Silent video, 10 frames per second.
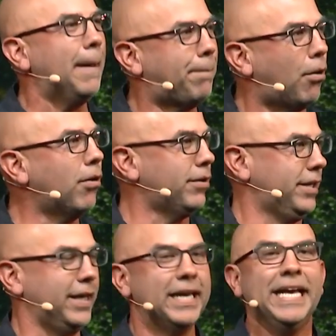at
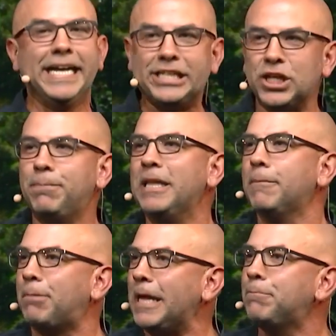partying, it should be
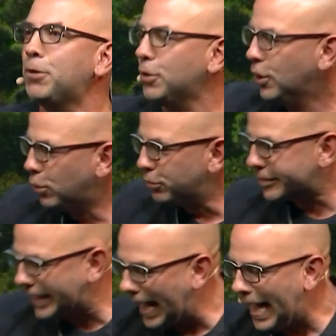the people
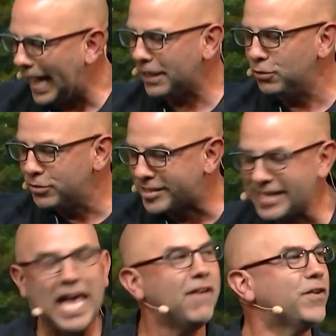whose God, whose
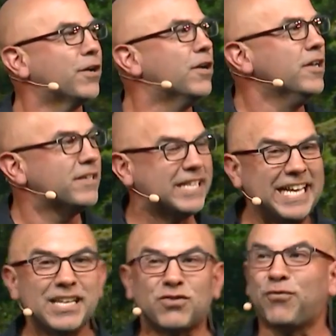Savior,
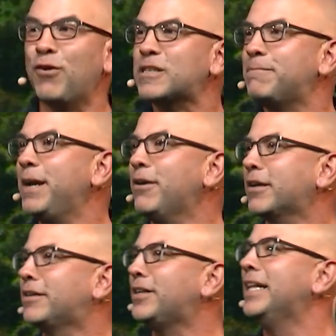get his first
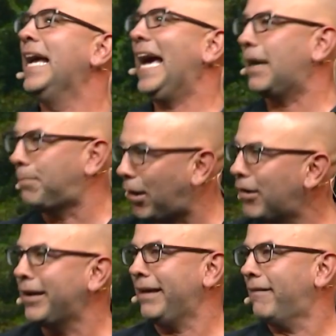miracle at a
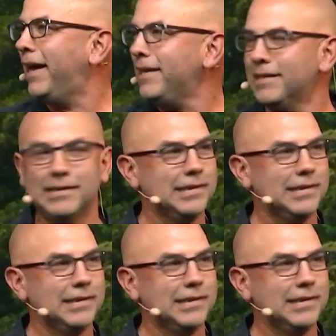party, right?